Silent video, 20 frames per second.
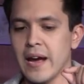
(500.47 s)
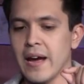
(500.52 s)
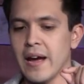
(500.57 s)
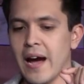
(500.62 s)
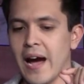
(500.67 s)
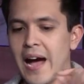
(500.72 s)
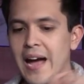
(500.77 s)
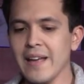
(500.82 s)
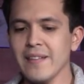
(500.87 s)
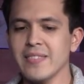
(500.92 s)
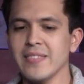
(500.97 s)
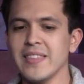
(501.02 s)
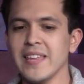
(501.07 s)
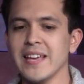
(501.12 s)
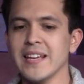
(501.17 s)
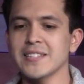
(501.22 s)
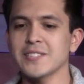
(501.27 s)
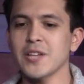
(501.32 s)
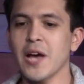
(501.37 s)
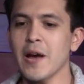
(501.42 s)
I
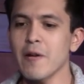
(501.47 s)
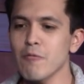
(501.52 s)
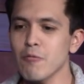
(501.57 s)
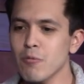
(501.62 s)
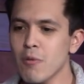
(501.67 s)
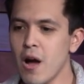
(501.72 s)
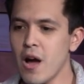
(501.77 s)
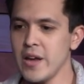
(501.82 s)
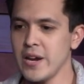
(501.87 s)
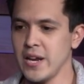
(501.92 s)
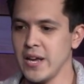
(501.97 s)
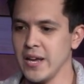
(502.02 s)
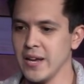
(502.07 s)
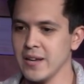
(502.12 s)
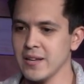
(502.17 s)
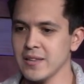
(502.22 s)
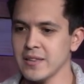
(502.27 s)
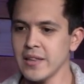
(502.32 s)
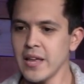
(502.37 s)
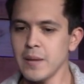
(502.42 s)
think it's
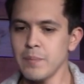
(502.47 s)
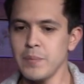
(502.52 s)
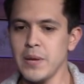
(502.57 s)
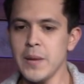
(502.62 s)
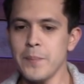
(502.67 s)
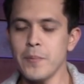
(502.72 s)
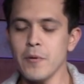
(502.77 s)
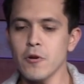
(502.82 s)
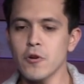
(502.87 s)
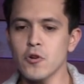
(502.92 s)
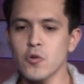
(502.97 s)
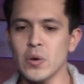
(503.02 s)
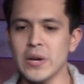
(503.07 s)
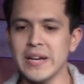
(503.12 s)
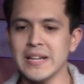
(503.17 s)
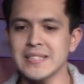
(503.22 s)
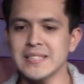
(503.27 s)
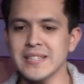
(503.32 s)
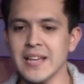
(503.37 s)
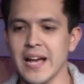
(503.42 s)
ironic that people
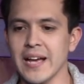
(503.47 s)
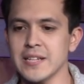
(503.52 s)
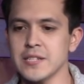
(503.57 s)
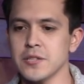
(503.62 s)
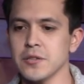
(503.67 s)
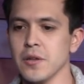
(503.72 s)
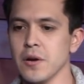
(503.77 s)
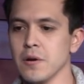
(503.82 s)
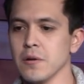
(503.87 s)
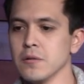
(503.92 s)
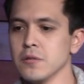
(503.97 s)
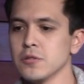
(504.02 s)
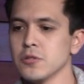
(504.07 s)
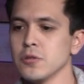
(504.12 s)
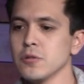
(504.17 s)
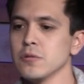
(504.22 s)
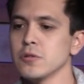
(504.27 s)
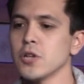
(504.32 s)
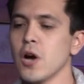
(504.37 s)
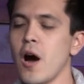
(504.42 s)
criticize those
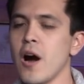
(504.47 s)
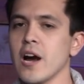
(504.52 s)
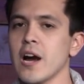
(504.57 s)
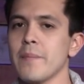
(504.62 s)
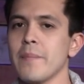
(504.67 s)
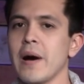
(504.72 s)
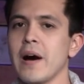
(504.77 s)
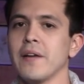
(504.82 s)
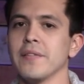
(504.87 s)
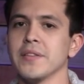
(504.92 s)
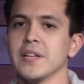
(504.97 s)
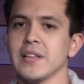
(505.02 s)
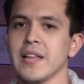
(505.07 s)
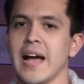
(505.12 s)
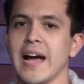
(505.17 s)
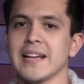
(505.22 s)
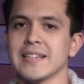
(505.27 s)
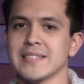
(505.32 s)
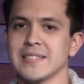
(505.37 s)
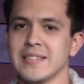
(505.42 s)
who talk about the
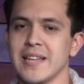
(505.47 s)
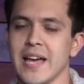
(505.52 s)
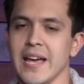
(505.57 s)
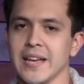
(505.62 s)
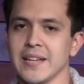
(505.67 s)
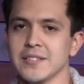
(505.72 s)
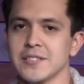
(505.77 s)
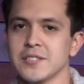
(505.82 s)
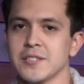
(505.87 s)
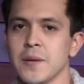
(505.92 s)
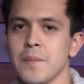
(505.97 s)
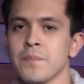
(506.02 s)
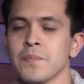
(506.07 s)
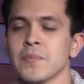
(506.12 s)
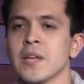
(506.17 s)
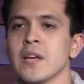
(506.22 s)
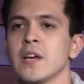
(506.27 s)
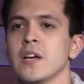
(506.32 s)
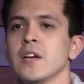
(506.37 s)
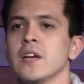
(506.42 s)
last days.
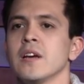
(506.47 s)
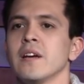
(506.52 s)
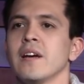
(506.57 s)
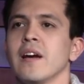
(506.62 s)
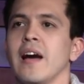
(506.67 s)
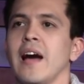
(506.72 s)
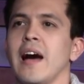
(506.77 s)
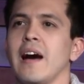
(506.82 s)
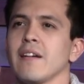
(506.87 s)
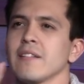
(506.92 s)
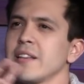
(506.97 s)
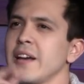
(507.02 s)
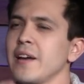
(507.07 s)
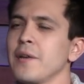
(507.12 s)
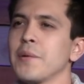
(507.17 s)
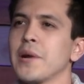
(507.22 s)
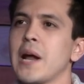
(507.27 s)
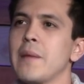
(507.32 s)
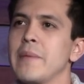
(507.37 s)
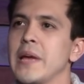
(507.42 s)
I'll tell you
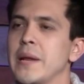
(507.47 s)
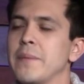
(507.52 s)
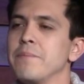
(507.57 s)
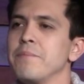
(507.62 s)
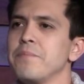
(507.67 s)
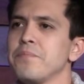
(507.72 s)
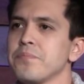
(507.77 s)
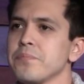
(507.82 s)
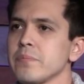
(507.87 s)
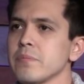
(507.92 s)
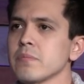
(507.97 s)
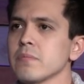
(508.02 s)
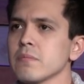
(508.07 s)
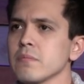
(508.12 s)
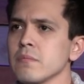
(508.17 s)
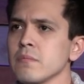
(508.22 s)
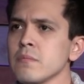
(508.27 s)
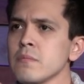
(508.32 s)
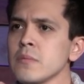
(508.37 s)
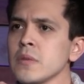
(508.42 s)
what I mean.
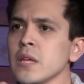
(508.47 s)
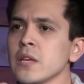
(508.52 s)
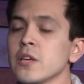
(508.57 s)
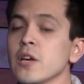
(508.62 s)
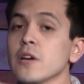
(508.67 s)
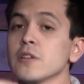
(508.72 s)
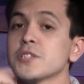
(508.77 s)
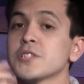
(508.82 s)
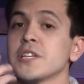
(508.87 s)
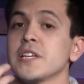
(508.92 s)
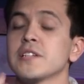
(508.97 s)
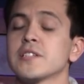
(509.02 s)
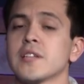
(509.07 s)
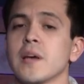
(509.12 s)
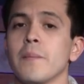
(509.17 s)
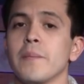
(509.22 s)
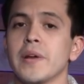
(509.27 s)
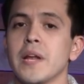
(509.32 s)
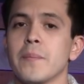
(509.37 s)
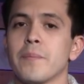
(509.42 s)
You'll see
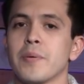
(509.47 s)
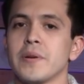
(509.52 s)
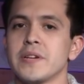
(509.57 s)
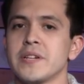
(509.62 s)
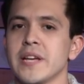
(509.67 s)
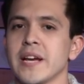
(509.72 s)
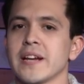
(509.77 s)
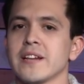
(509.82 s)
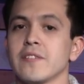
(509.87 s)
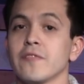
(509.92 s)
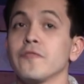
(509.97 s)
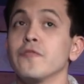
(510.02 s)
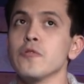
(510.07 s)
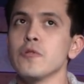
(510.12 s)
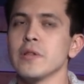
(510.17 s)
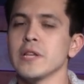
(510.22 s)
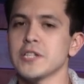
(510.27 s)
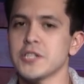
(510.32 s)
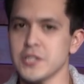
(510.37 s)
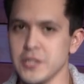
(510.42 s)
somebody predict,
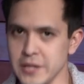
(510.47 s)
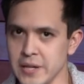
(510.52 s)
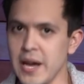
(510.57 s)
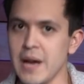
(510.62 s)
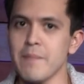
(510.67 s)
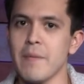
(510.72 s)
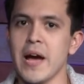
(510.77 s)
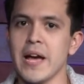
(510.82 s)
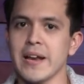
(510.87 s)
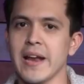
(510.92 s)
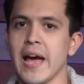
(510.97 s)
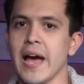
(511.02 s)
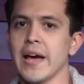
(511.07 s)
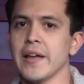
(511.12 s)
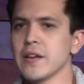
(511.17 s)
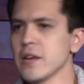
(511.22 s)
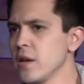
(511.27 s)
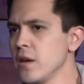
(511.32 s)
foolishly, I might add,